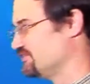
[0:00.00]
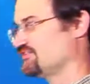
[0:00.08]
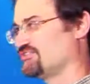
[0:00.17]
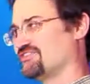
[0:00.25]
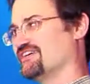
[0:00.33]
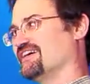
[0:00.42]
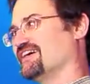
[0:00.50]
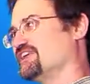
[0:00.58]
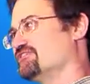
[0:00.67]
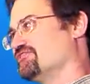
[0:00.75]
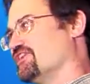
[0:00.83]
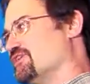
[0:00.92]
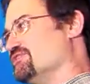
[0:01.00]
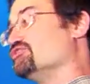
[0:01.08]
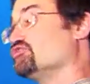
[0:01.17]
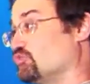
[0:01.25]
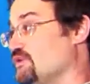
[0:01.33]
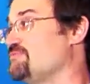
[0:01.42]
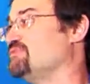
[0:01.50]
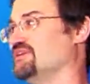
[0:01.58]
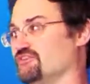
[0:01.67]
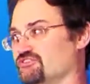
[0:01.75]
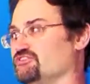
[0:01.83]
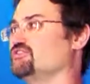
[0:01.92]
this LFO is
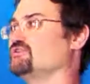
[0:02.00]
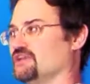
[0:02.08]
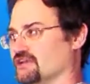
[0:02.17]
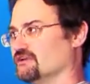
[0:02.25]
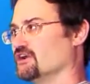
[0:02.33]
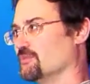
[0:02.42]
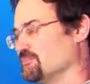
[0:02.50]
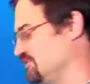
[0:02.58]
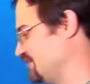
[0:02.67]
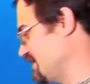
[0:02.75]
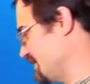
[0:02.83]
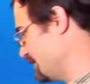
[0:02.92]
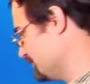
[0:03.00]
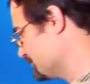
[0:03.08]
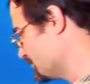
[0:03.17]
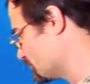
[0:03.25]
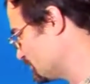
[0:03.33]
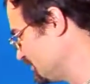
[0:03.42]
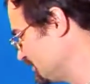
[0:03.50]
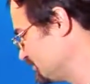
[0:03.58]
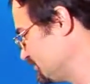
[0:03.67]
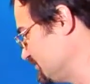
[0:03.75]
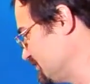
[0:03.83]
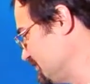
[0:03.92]
sweeping the tuning up and down
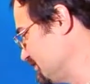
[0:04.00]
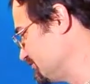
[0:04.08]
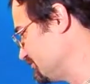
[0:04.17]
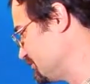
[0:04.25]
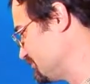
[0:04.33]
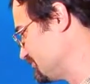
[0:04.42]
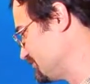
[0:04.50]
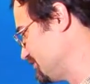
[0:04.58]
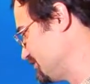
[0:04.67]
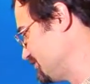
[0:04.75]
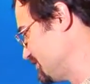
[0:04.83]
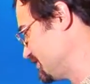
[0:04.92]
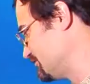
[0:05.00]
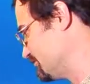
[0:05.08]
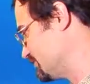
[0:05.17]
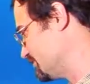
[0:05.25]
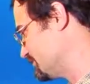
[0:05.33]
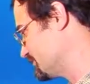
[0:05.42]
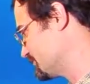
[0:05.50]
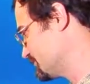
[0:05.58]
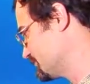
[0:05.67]
according to the frequency of the LFO.